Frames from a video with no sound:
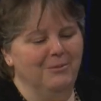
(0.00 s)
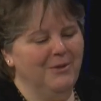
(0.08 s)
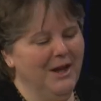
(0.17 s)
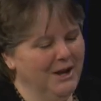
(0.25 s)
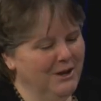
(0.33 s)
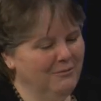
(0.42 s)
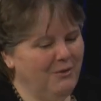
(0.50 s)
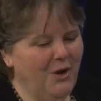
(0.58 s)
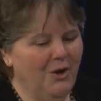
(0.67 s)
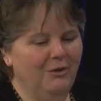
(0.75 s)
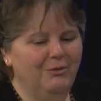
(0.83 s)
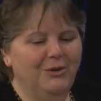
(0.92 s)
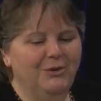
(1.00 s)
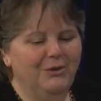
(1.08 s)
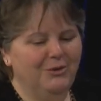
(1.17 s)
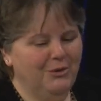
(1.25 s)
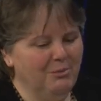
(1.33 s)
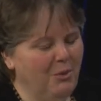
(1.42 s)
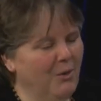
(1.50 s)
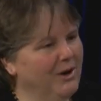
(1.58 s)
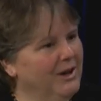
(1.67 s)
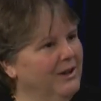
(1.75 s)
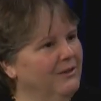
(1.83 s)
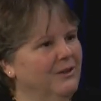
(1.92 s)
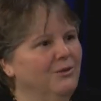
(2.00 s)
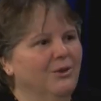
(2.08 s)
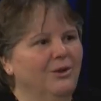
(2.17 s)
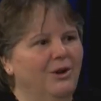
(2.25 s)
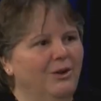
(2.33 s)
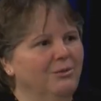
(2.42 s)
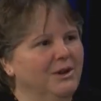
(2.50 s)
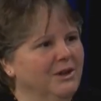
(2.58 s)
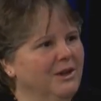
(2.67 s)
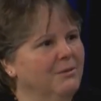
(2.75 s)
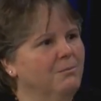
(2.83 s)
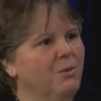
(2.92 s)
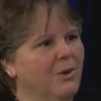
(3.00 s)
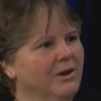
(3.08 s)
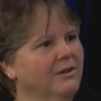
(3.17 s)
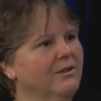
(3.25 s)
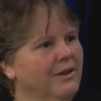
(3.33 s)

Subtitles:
getting involved, supporting, these are all really important